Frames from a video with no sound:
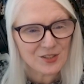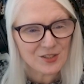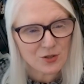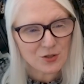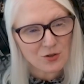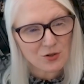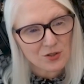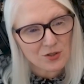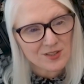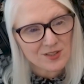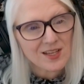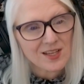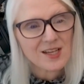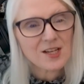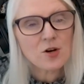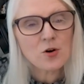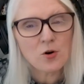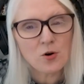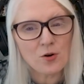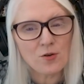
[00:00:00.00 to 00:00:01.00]
So it's like
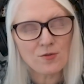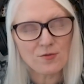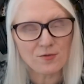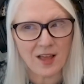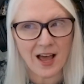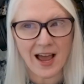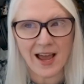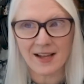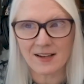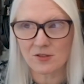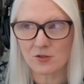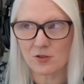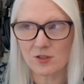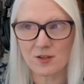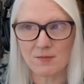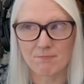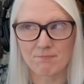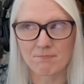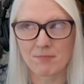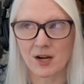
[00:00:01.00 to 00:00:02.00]
a whole flat.
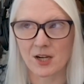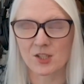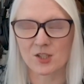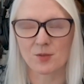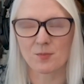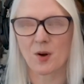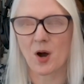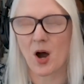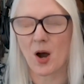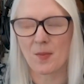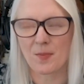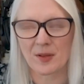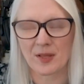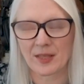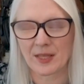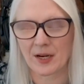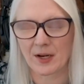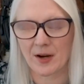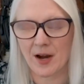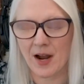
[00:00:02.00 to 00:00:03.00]
There's a bunch of pop
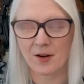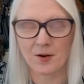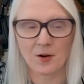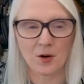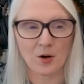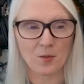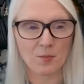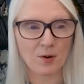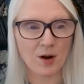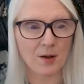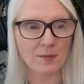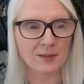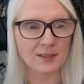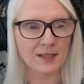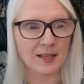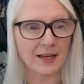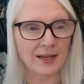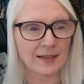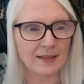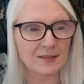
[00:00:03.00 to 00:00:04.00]
in there. I don't know, probably
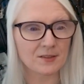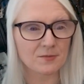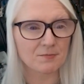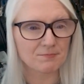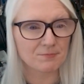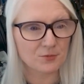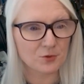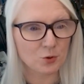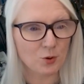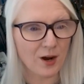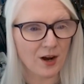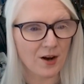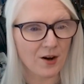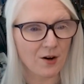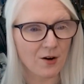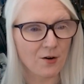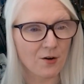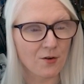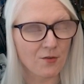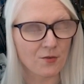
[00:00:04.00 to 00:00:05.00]
like
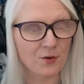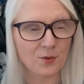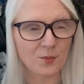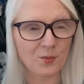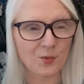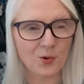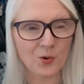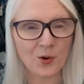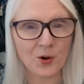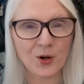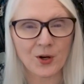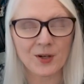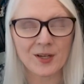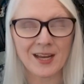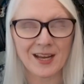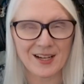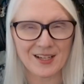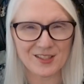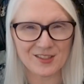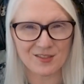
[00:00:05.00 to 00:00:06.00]
12 or more
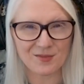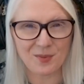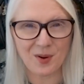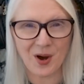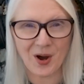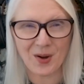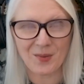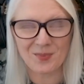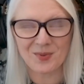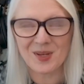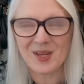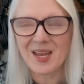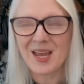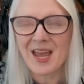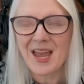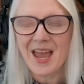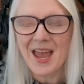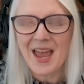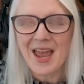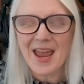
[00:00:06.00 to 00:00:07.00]
cans of pop.
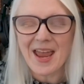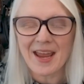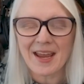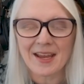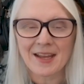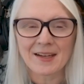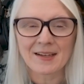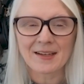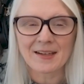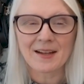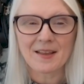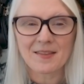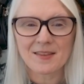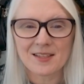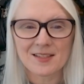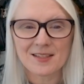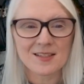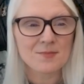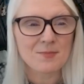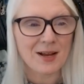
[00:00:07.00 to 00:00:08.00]
And
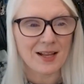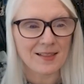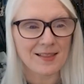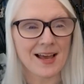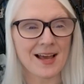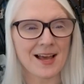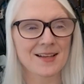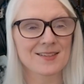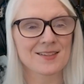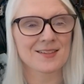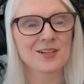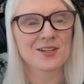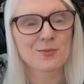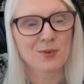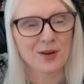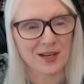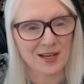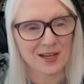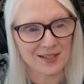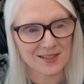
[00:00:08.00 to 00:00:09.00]
this is my last thing to
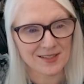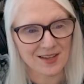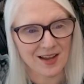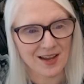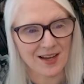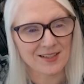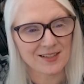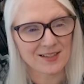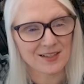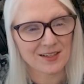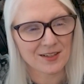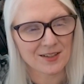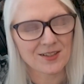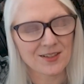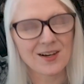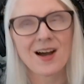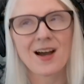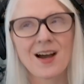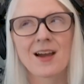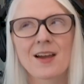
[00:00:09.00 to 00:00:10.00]
bring inside,
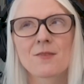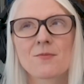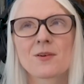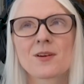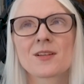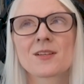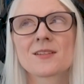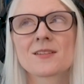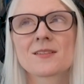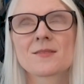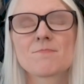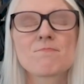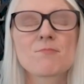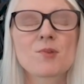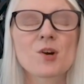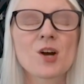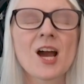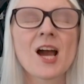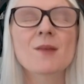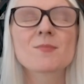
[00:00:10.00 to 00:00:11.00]
Darryl. I was
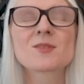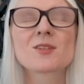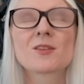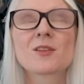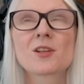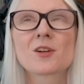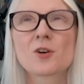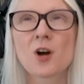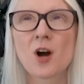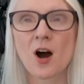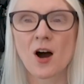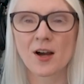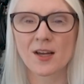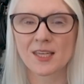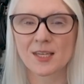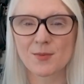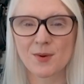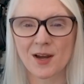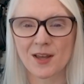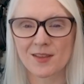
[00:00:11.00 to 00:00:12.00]
perhaps a little
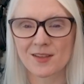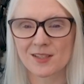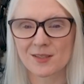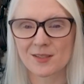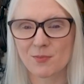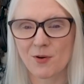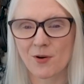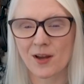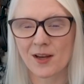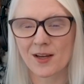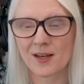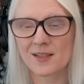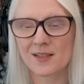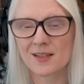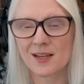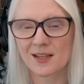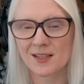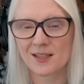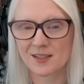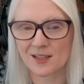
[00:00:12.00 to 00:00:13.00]
cocky by this point because
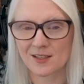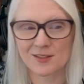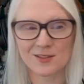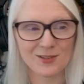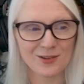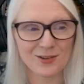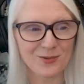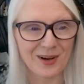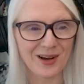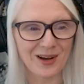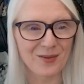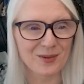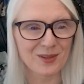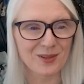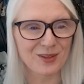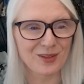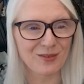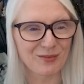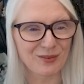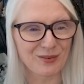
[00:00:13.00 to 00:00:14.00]
I had done so well
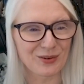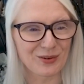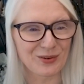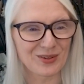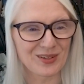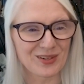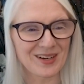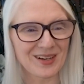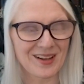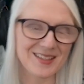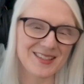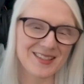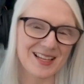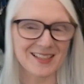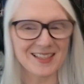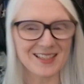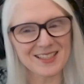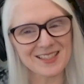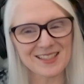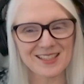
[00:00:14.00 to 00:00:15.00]
with the food. And I was
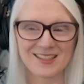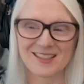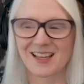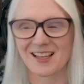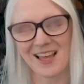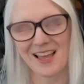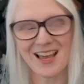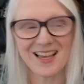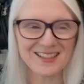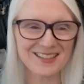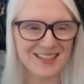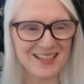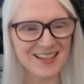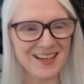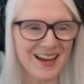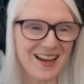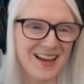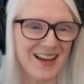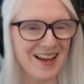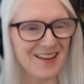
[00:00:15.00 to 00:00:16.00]
like, this is the last thing
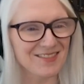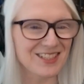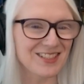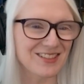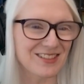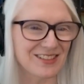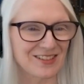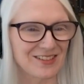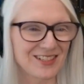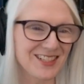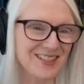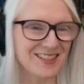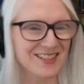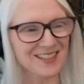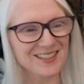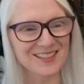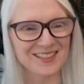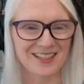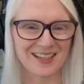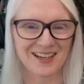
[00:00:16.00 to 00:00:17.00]
I have to do. Da,
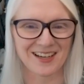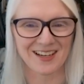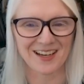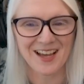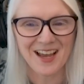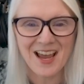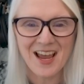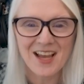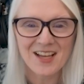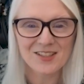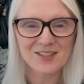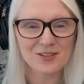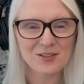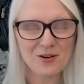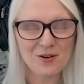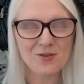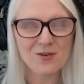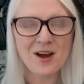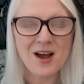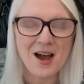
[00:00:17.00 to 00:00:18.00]
da, da.
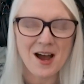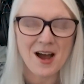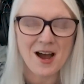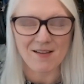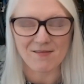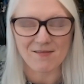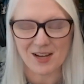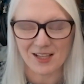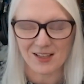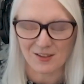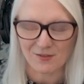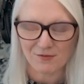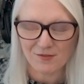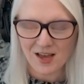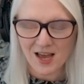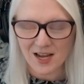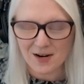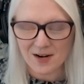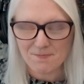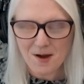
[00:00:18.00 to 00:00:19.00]
So I've got the
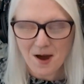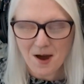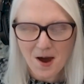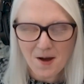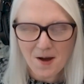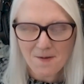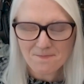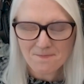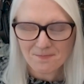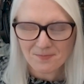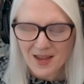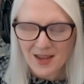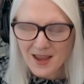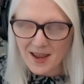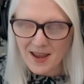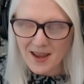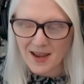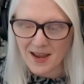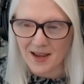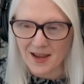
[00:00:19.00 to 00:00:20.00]
flat of pop
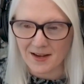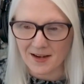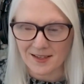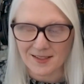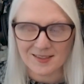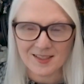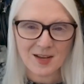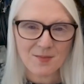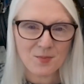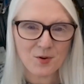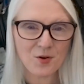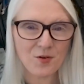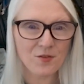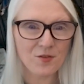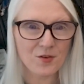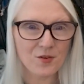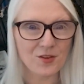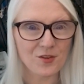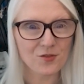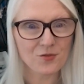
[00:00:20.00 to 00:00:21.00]
and I step
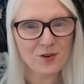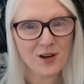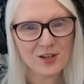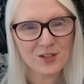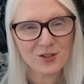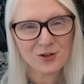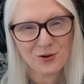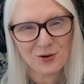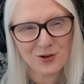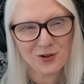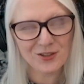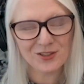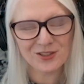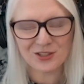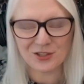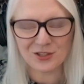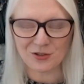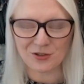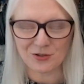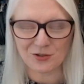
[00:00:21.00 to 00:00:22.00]
over the threshold
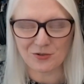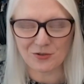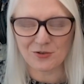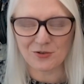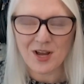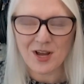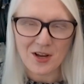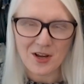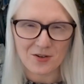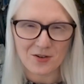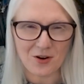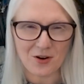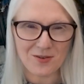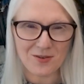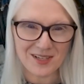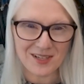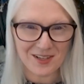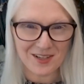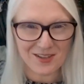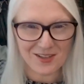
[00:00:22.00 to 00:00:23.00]
to go
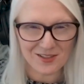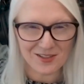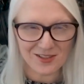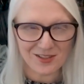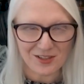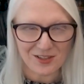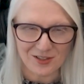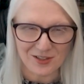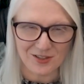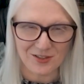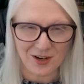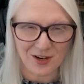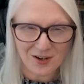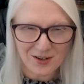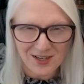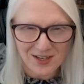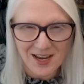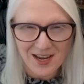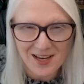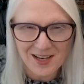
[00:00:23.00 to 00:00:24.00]
into this
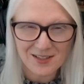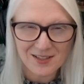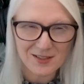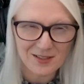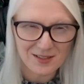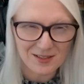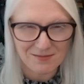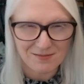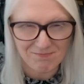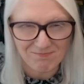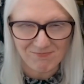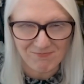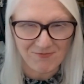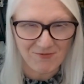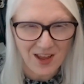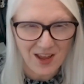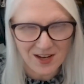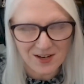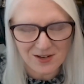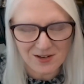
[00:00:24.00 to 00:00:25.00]
dark ass
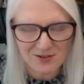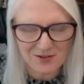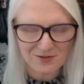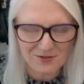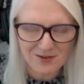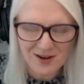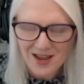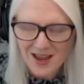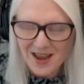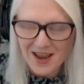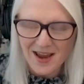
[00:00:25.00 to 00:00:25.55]
venue.